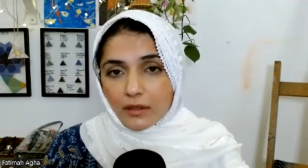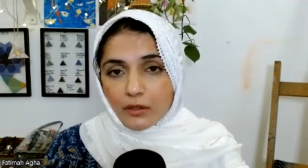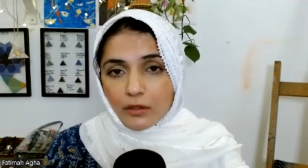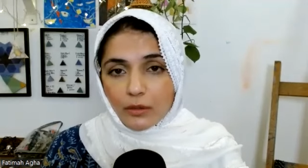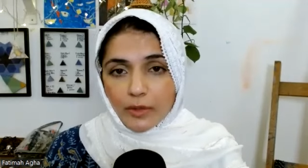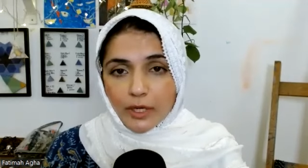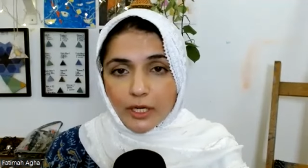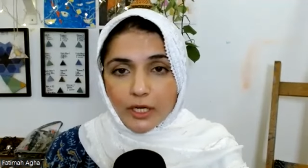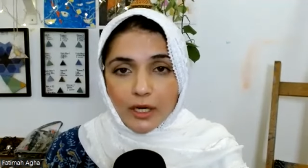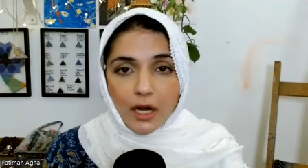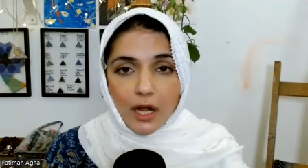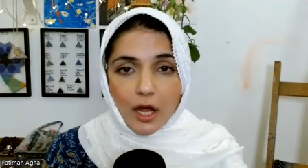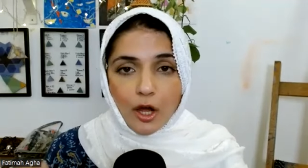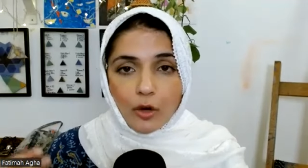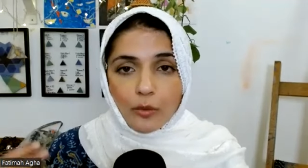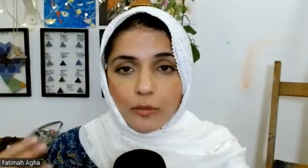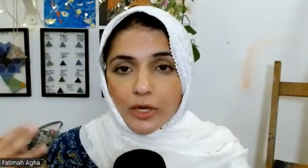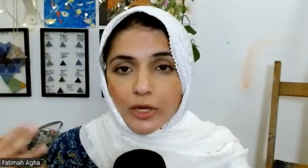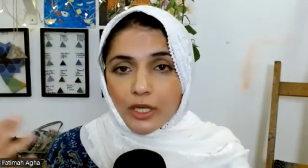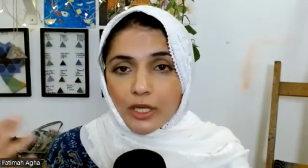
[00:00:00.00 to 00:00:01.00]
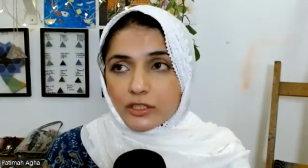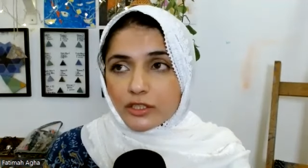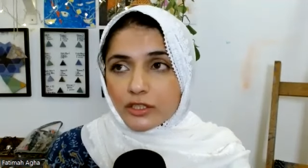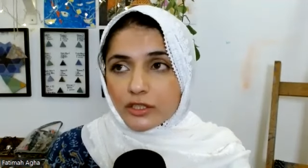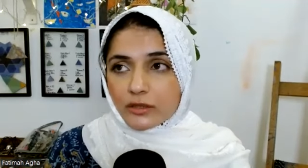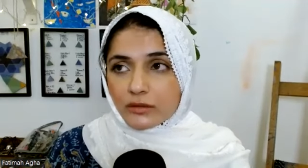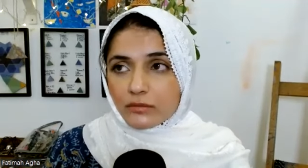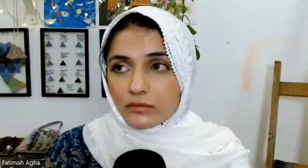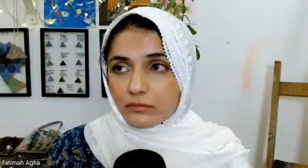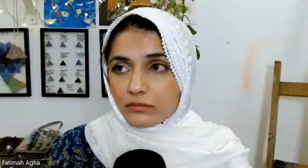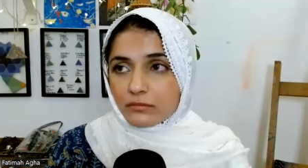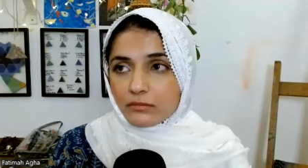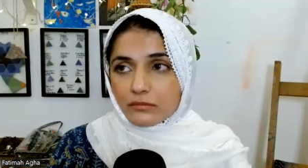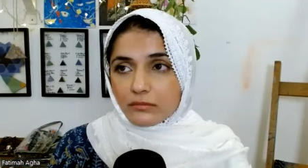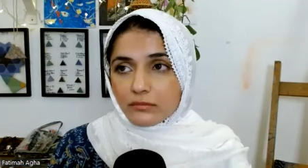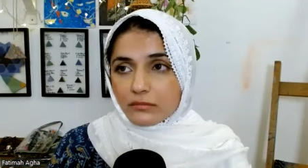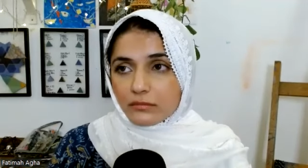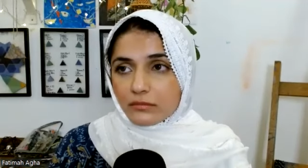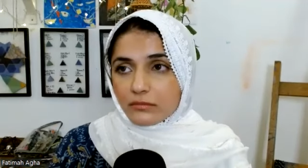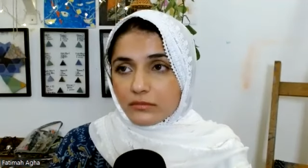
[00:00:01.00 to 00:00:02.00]
No matter how much
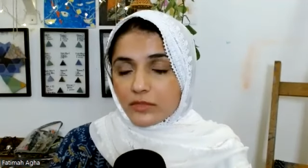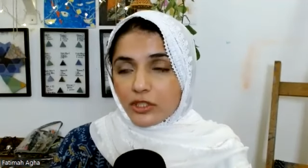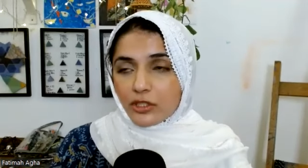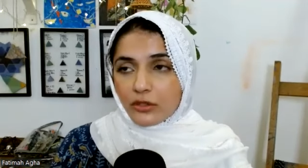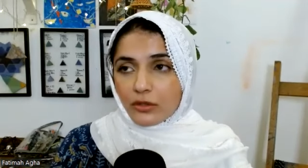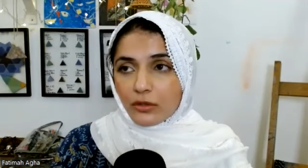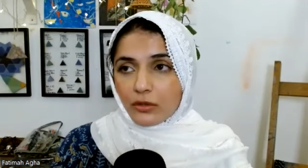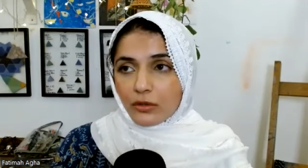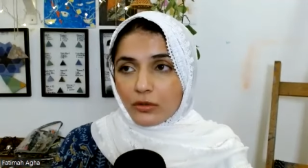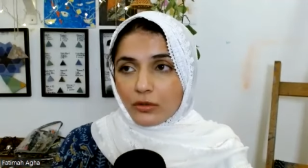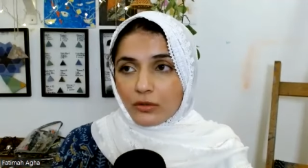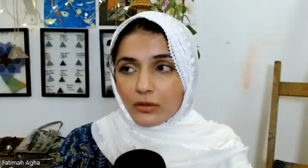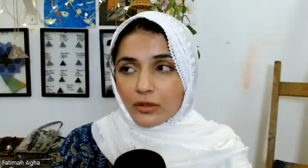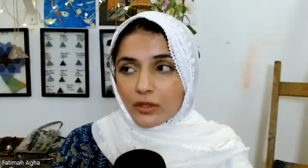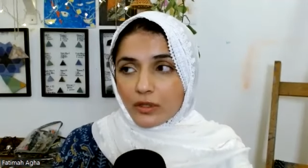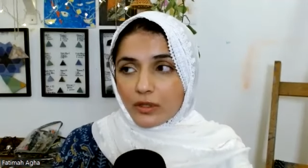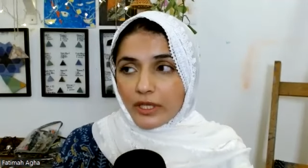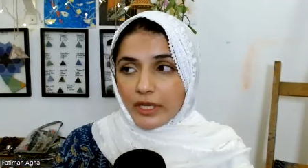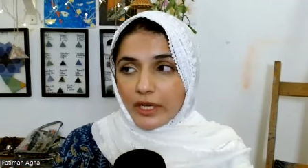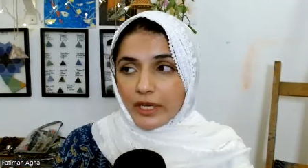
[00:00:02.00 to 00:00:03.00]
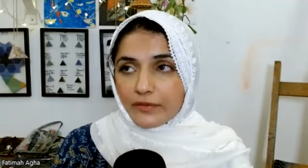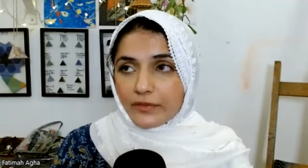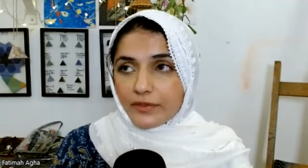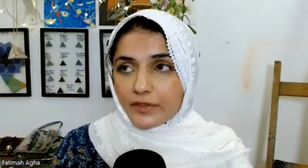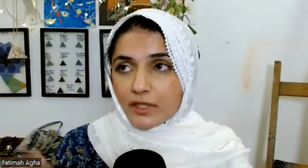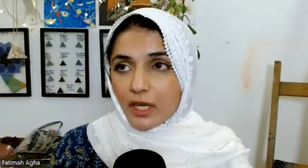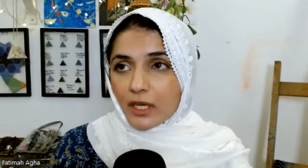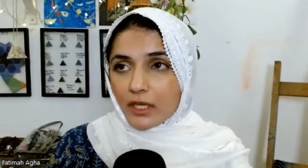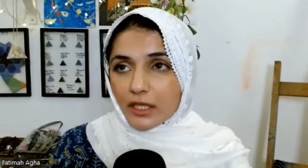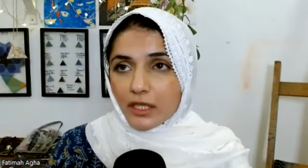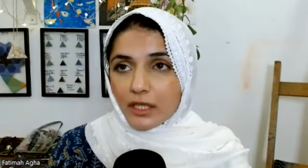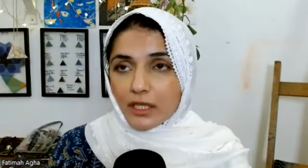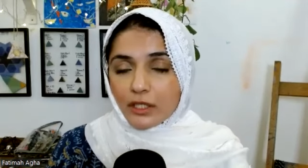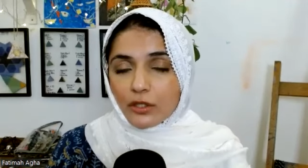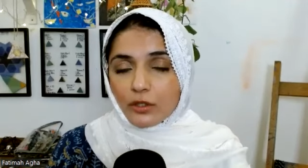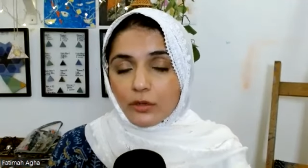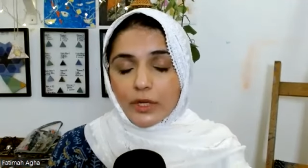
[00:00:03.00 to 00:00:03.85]
you know they have studied,